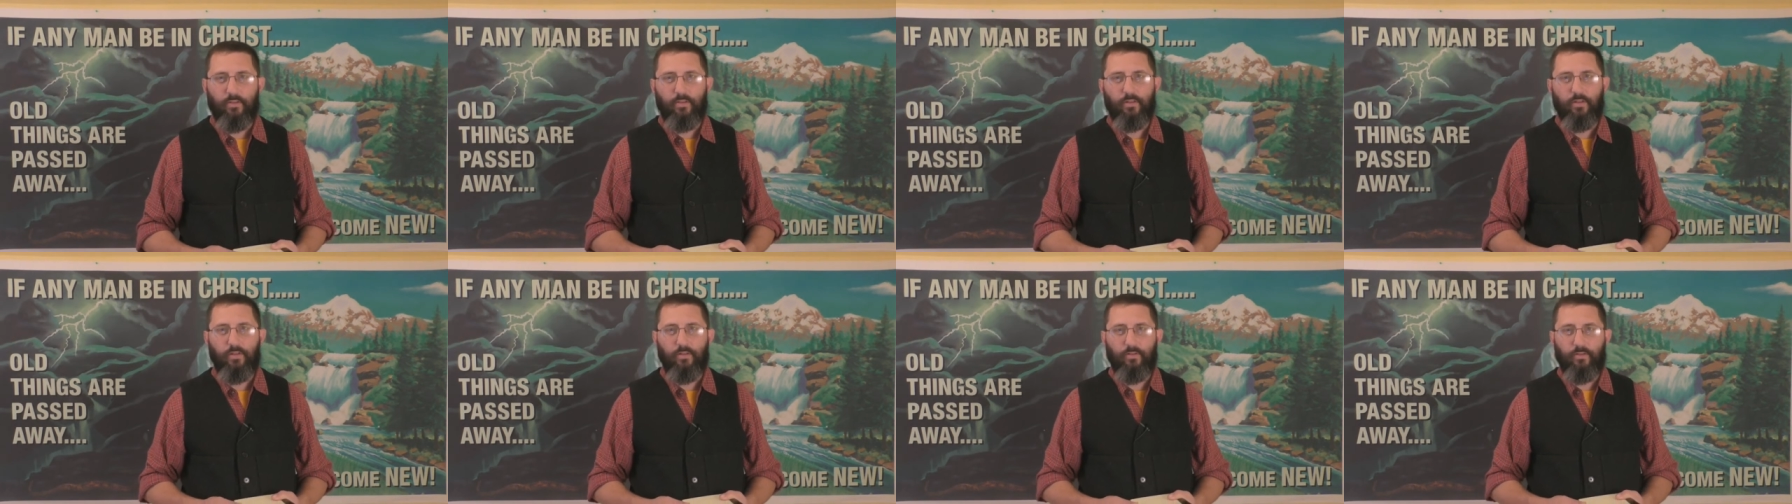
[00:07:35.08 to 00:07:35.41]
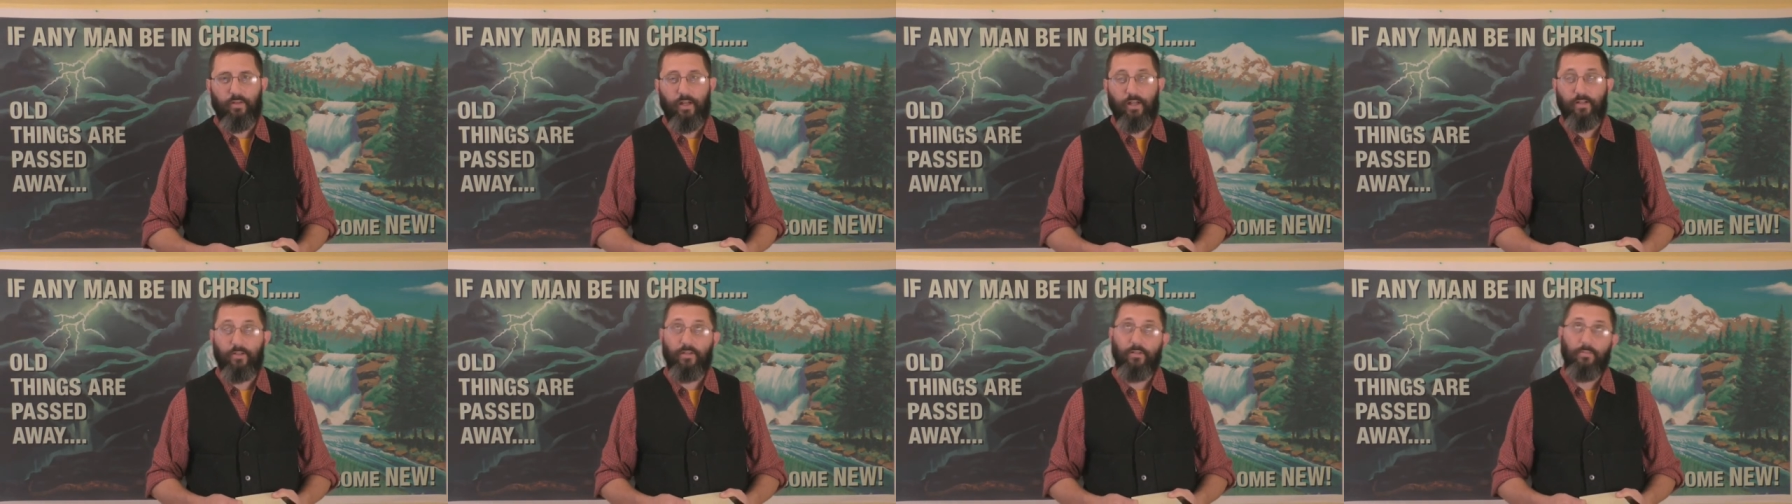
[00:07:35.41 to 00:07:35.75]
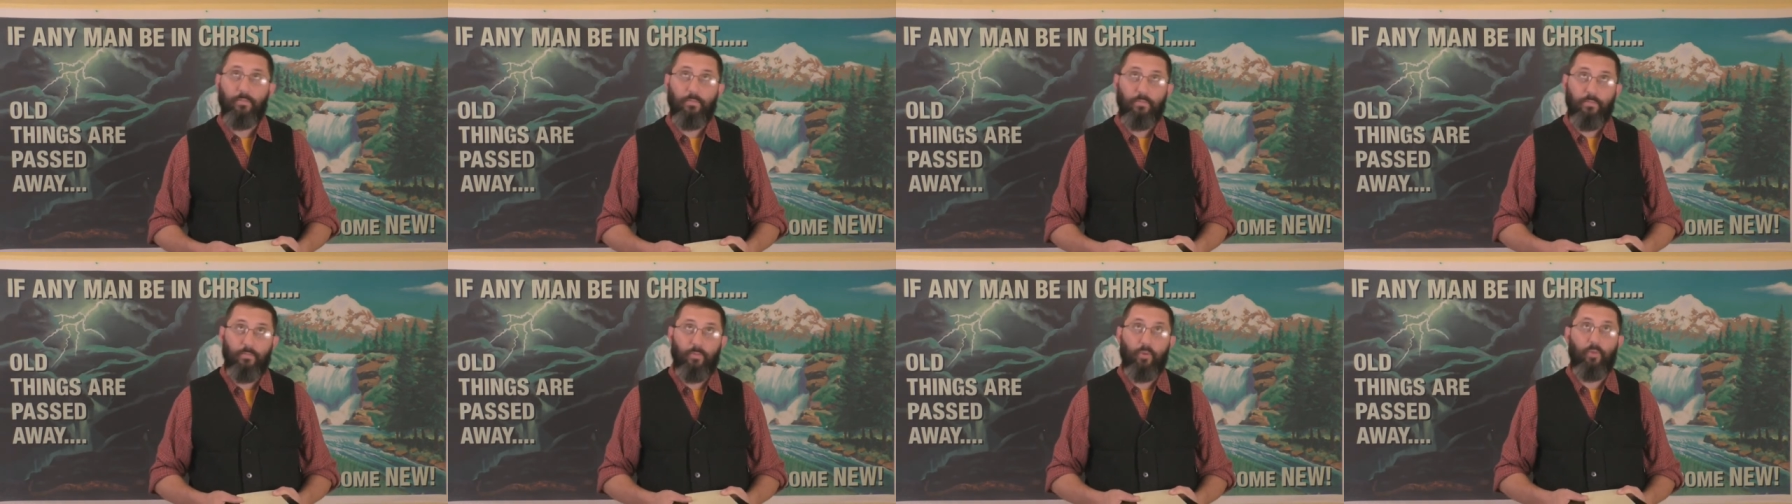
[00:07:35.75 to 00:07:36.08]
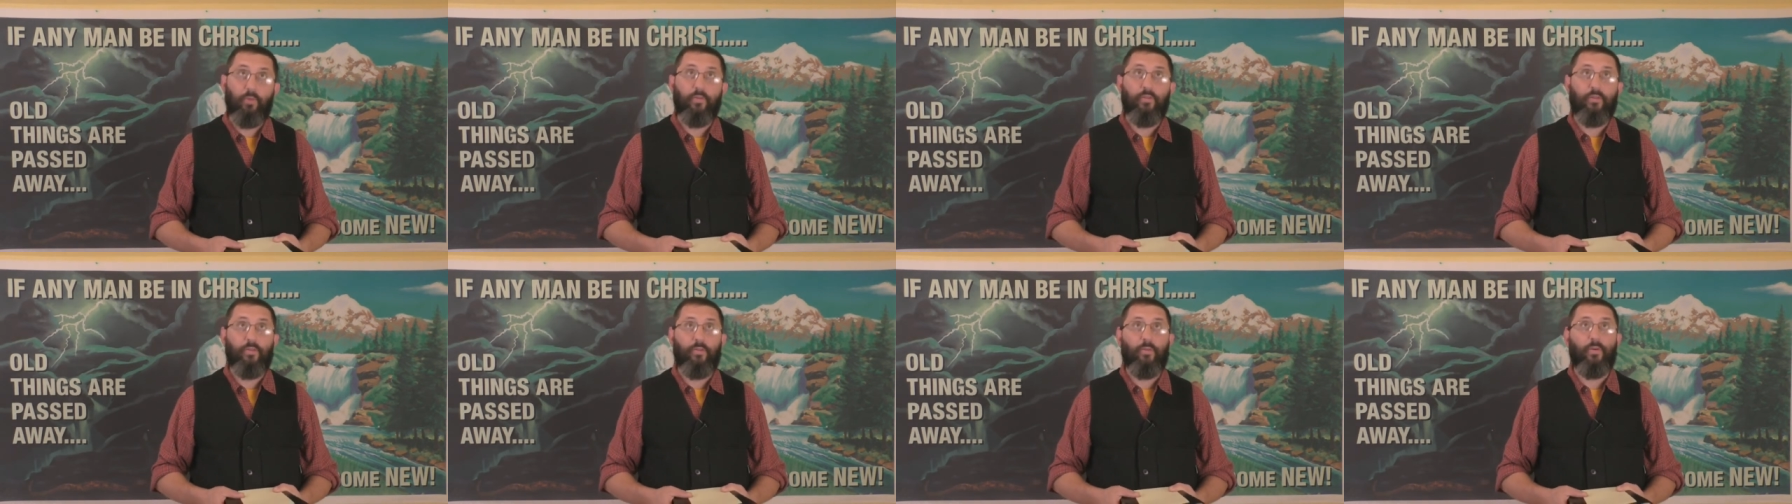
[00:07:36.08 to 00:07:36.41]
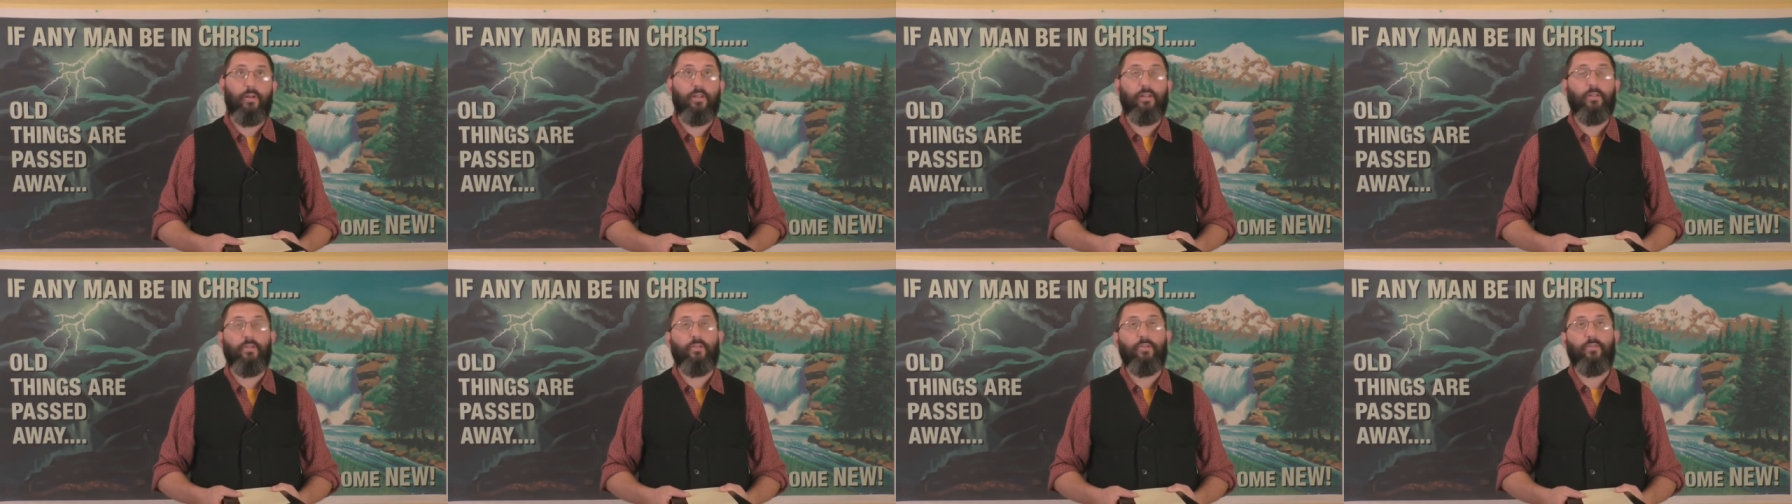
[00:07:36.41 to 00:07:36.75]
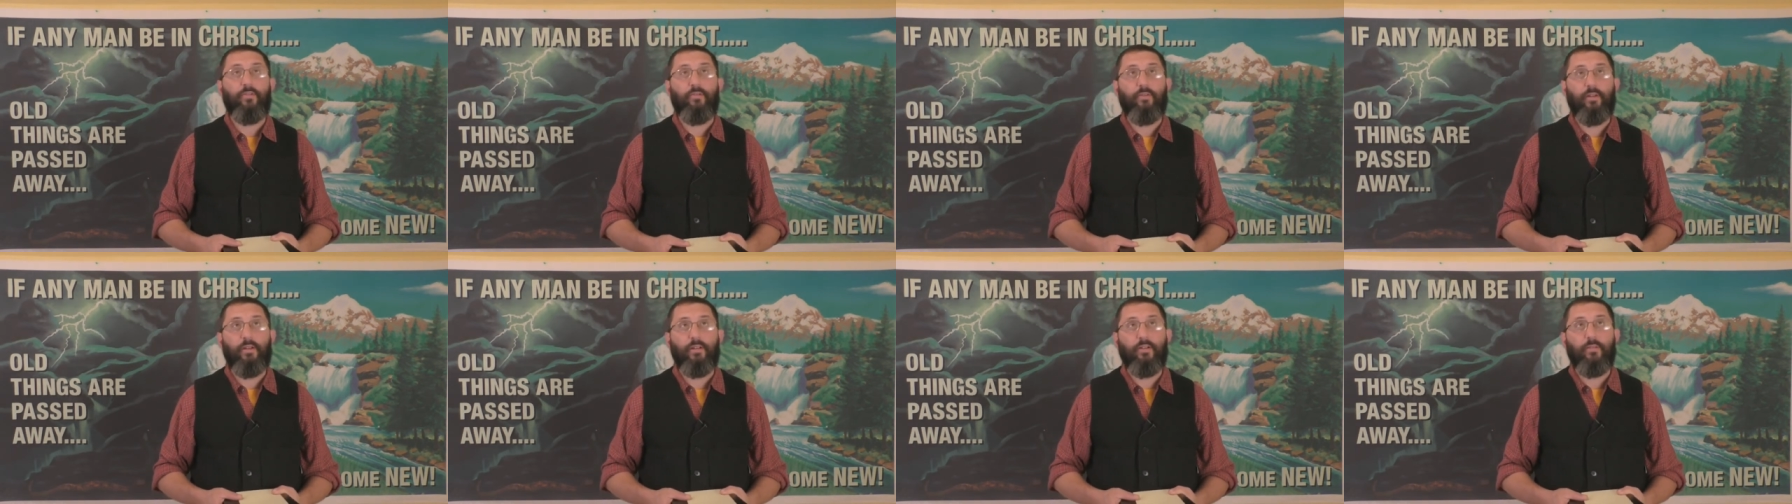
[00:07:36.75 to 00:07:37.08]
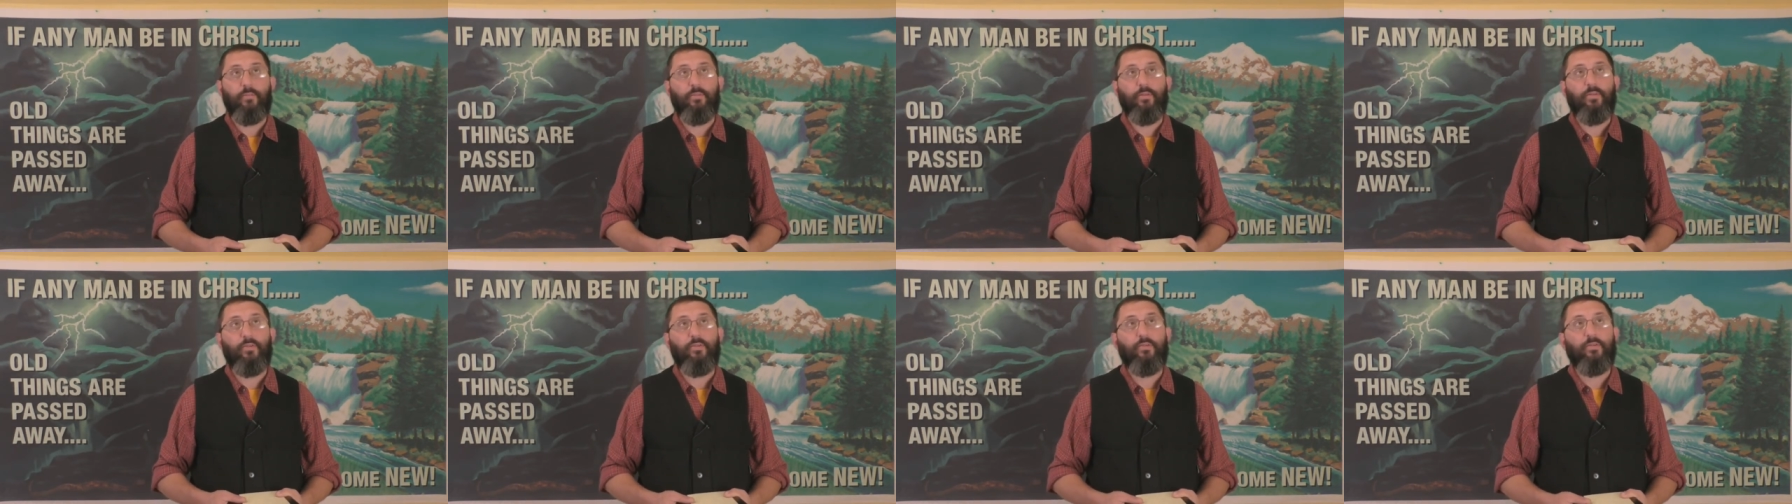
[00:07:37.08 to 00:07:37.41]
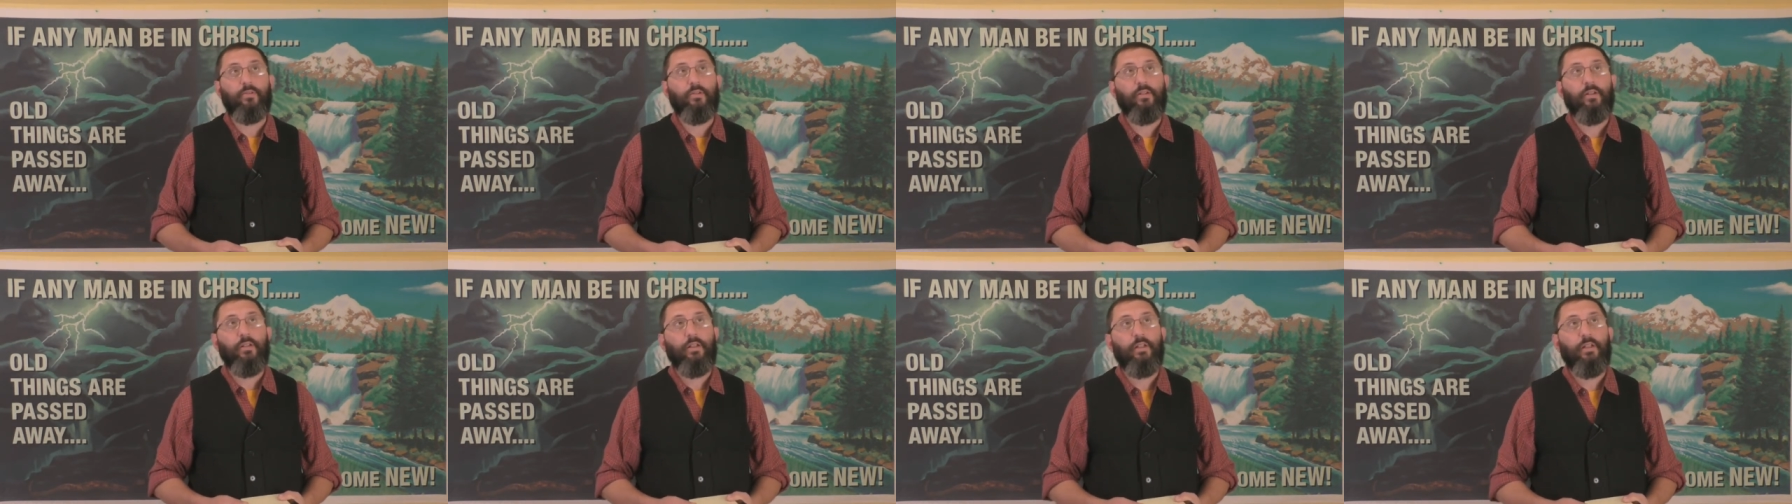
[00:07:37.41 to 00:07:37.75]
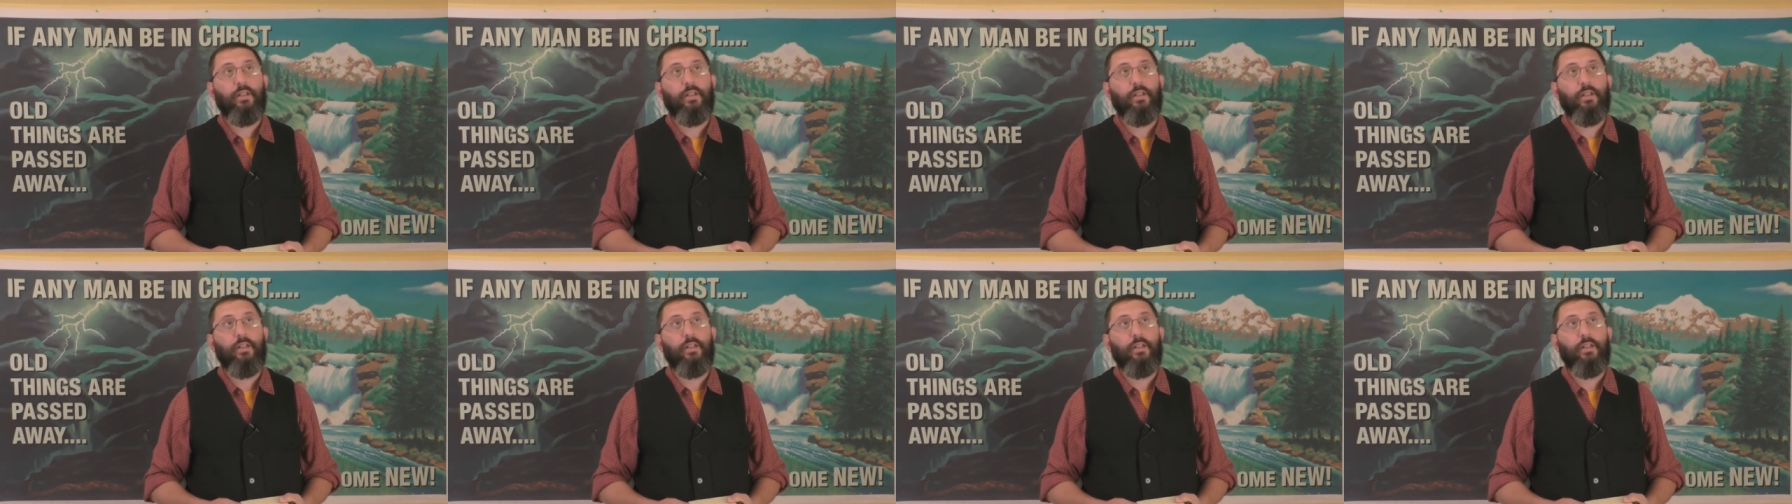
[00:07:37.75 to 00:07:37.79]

you know, actually more than 20 years for Red Caboose.